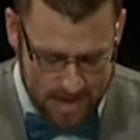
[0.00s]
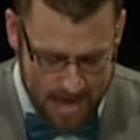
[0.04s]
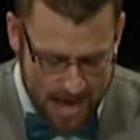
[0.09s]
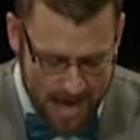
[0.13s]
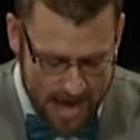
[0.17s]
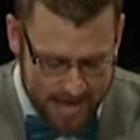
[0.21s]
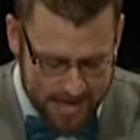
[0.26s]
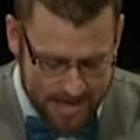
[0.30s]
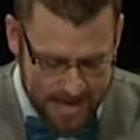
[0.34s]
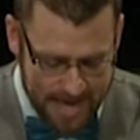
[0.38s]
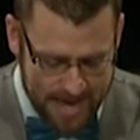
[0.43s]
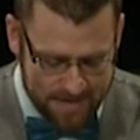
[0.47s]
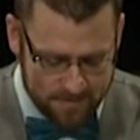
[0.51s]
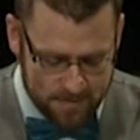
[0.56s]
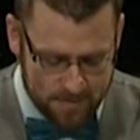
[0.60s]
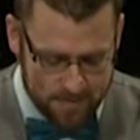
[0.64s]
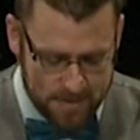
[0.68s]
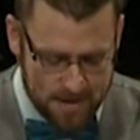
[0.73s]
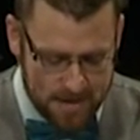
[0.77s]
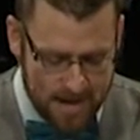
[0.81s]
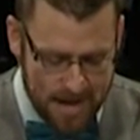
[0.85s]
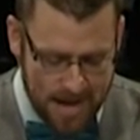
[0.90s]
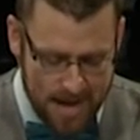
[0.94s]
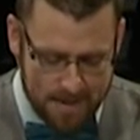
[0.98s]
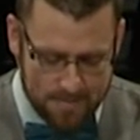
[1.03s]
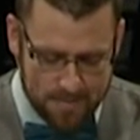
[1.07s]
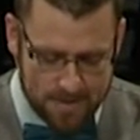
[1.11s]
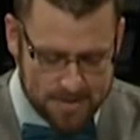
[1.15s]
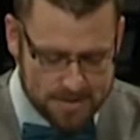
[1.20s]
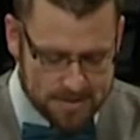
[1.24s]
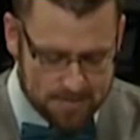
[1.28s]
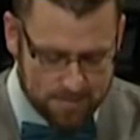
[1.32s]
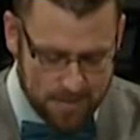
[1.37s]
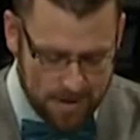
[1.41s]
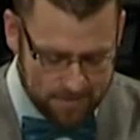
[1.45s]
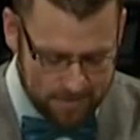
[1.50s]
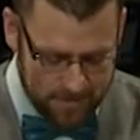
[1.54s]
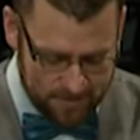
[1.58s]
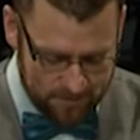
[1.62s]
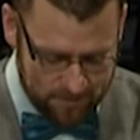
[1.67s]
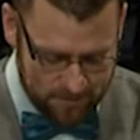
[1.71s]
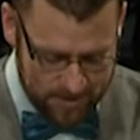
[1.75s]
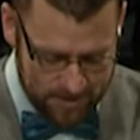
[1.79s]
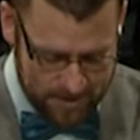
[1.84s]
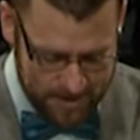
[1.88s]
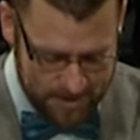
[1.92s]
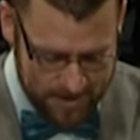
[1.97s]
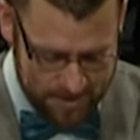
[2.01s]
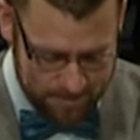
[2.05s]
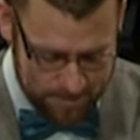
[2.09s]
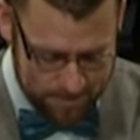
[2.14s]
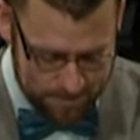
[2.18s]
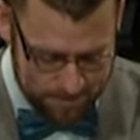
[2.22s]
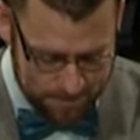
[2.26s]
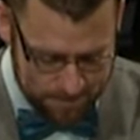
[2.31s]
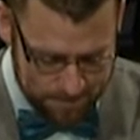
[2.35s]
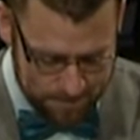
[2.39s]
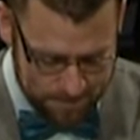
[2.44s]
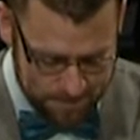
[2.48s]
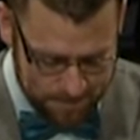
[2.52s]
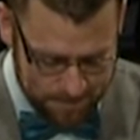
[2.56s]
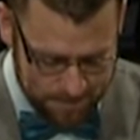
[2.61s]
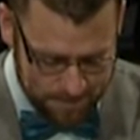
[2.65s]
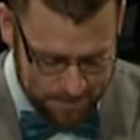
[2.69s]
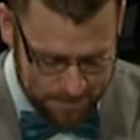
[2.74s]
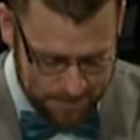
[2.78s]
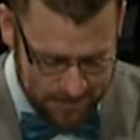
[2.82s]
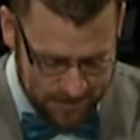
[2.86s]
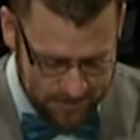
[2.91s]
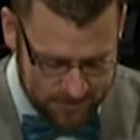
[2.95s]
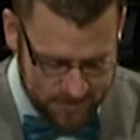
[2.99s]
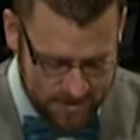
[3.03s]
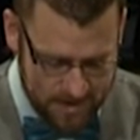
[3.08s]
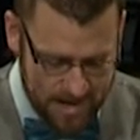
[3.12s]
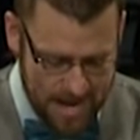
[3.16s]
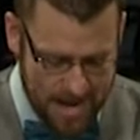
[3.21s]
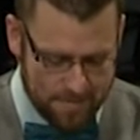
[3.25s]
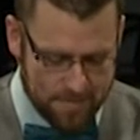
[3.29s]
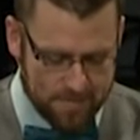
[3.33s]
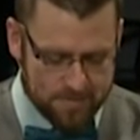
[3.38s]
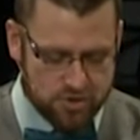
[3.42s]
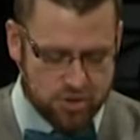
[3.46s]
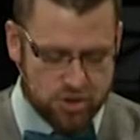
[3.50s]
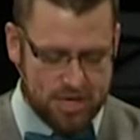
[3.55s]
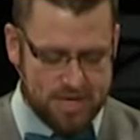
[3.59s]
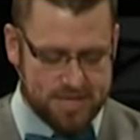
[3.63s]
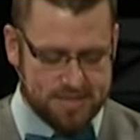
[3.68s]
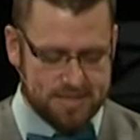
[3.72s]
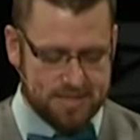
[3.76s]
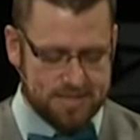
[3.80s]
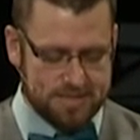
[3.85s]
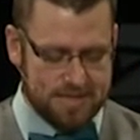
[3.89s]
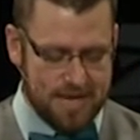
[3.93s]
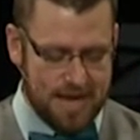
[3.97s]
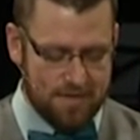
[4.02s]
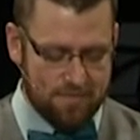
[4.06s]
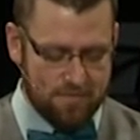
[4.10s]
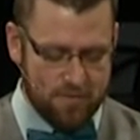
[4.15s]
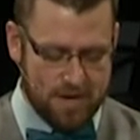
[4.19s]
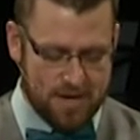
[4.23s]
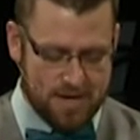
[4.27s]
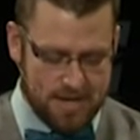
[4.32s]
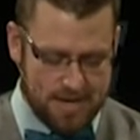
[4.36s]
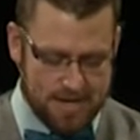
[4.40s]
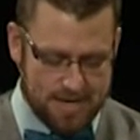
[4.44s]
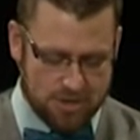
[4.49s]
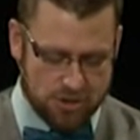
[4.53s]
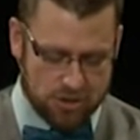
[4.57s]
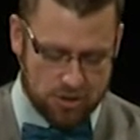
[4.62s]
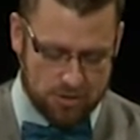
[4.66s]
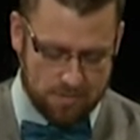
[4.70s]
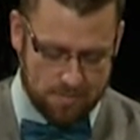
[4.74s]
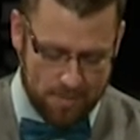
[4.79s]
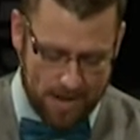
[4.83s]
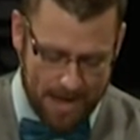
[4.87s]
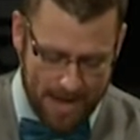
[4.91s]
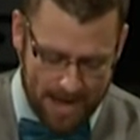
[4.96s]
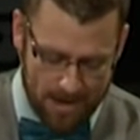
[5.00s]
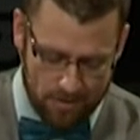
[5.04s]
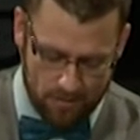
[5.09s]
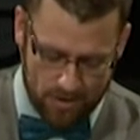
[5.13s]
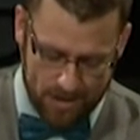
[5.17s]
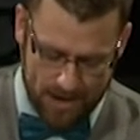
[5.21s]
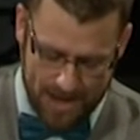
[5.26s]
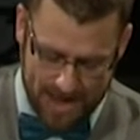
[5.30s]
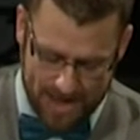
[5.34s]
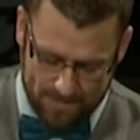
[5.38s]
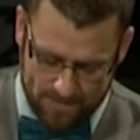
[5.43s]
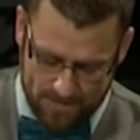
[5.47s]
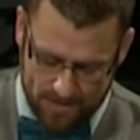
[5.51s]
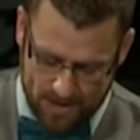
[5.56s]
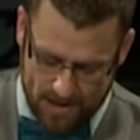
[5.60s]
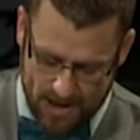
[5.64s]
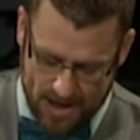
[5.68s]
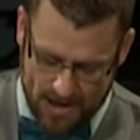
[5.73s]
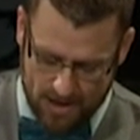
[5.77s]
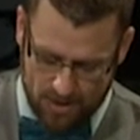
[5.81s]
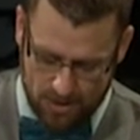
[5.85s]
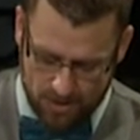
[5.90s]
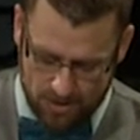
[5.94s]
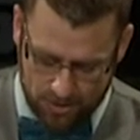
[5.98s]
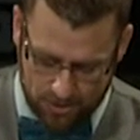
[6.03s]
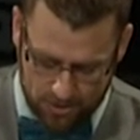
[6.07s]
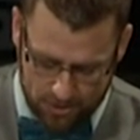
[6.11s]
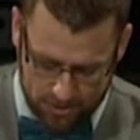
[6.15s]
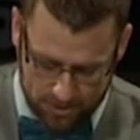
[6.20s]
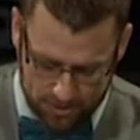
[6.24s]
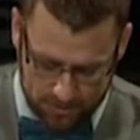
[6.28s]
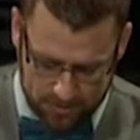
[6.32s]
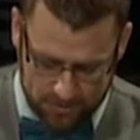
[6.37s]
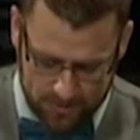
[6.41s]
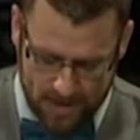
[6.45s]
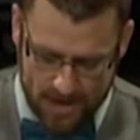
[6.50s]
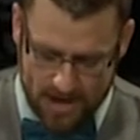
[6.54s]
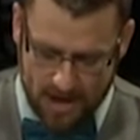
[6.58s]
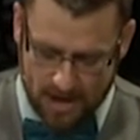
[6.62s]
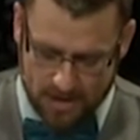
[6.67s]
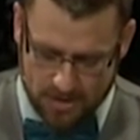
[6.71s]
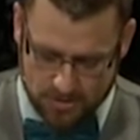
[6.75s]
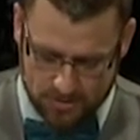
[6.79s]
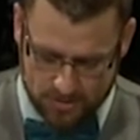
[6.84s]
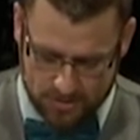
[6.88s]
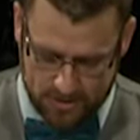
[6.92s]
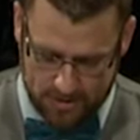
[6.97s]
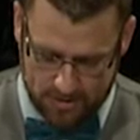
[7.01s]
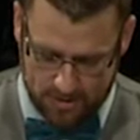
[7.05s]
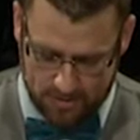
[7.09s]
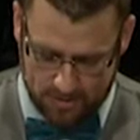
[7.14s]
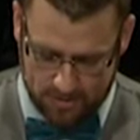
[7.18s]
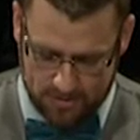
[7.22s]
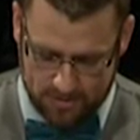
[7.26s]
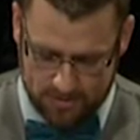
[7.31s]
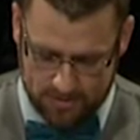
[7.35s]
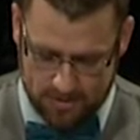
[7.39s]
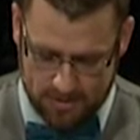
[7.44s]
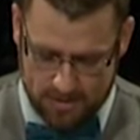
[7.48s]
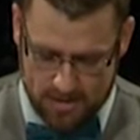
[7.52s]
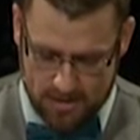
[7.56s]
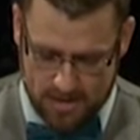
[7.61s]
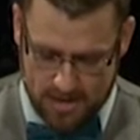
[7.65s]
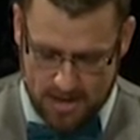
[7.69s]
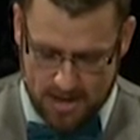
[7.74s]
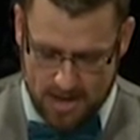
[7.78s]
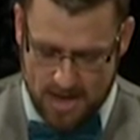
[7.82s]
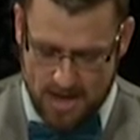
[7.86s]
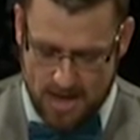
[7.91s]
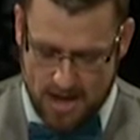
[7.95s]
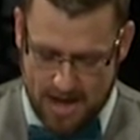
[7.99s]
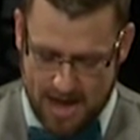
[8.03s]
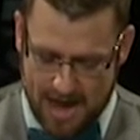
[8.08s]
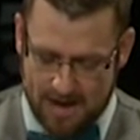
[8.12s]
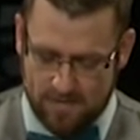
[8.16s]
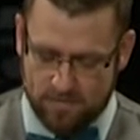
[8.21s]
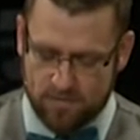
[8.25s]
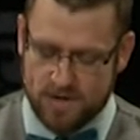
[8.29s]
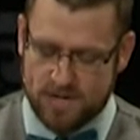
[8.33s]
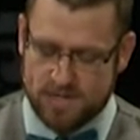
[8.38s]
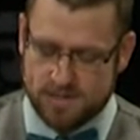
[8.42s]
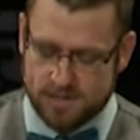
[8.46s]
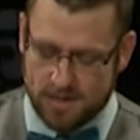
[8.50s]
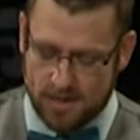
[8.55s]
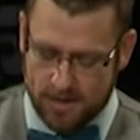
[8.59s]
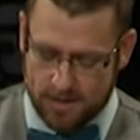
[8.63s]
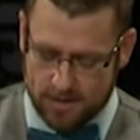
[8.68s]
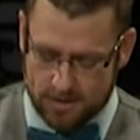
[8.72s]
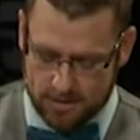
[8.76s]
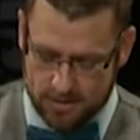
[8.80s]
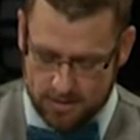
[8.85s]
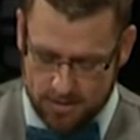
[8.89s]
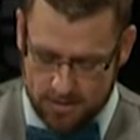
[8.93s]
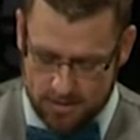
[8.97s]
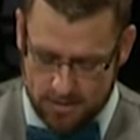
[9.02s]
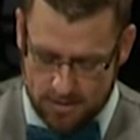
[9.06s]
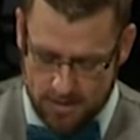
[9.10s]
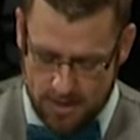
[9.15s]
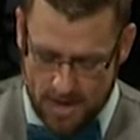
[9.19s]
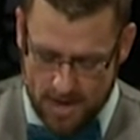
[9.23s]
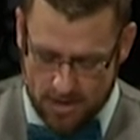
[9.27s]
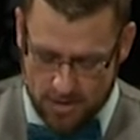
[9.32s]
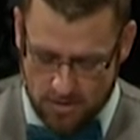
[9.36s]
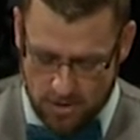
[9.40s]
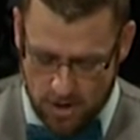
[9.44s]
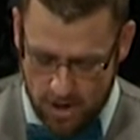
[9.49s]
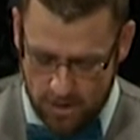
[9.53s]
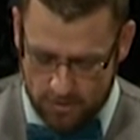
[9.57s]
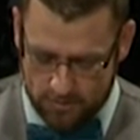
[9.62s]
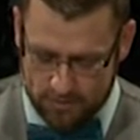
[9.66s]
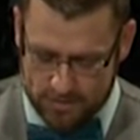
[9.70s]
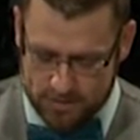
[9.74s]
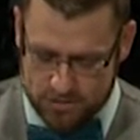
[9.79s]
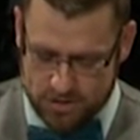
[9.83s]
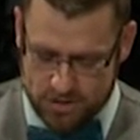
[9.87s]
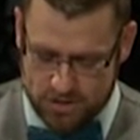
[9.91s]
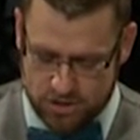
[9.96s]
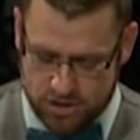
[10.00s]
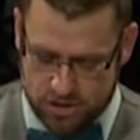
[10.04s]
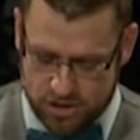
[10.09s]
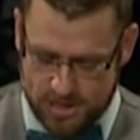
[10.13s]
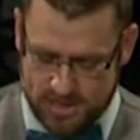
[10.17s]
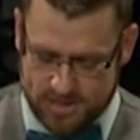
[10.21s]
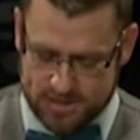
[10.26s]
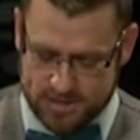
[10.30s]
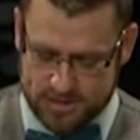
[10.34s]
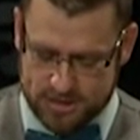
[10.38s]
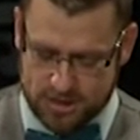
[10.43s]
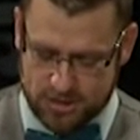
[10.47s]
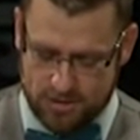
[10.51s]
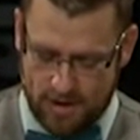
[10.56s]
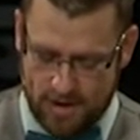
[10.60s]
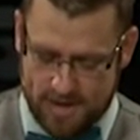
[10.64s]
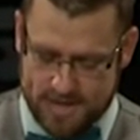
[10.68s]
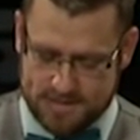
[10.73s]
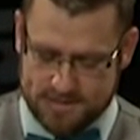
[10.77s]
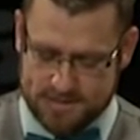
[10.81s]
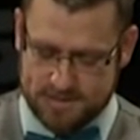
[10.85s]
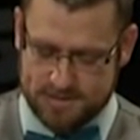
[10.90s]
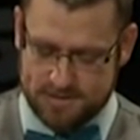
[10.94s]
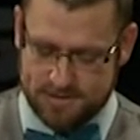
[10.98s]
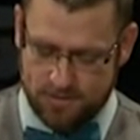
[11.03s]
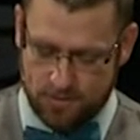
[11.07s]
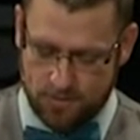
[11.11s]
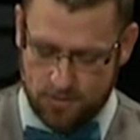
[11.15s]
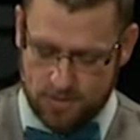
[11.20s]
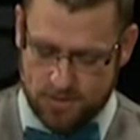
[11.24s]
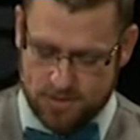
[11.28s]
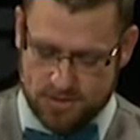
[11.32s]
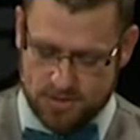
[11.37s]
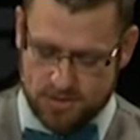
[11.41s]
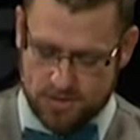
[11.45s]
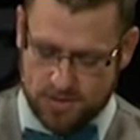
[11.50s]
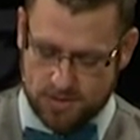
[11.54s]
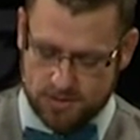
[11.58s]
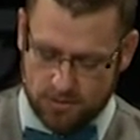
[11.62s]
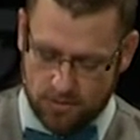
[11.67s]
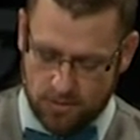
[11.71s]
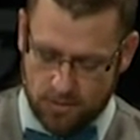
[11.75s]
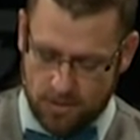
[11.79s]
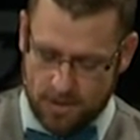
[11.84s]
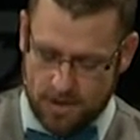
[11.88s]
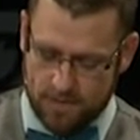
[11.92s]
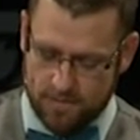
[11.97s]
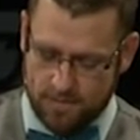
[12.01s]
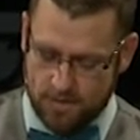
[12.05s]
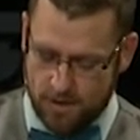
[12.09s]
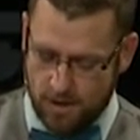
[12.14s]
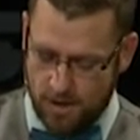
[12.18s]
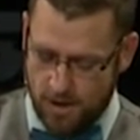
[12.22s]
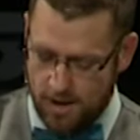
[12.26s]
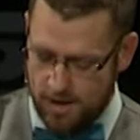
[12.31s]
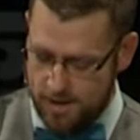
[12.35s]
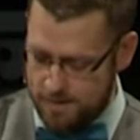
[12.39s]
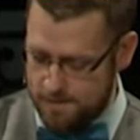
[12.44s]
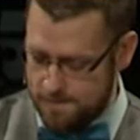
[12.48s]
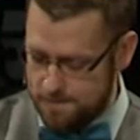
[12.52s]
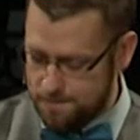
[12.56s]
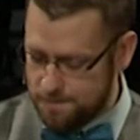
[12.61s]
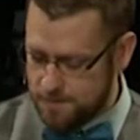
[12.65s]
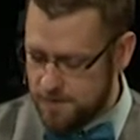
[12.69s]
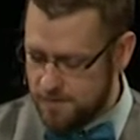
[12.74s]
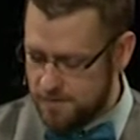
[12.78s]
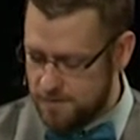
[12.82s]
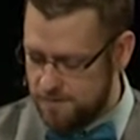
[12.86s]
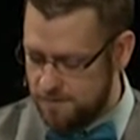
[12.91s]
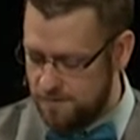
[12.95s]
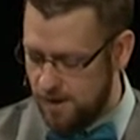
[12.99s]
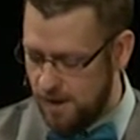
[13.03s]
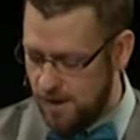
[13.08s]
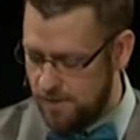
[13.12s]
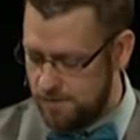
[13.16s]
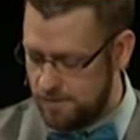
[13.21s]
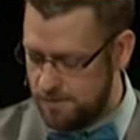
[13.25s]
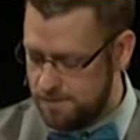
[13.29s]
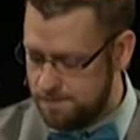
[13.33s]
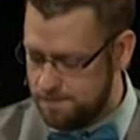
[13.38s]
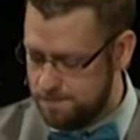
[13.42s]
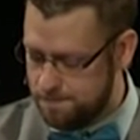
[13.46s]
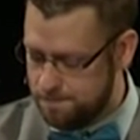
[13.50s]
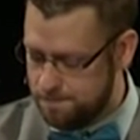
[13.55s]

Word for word: and gave him the name that is above every name that at the name of Jesus, every knee should bow in heaven and on earth and under the earth, and every tongue acknowledge that Jesus Christ is Lord to the glory of God the Father.